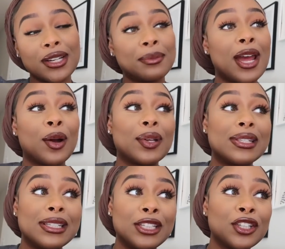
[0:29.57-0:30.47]
I'm now a
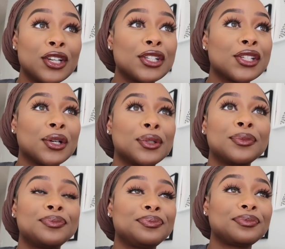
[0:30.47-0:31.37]
senior
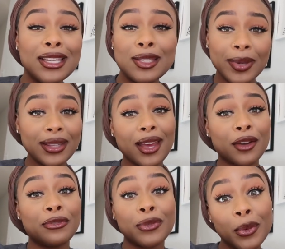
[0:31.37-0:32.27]
so it's been
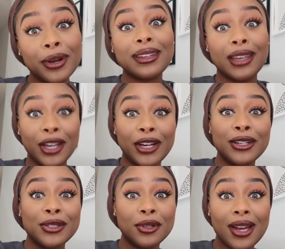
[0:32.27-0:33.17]
like four
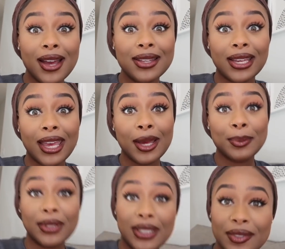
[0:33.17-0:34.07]
years, you guys. I
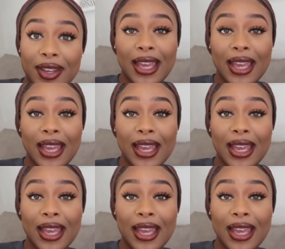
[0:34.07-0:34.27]
can't believe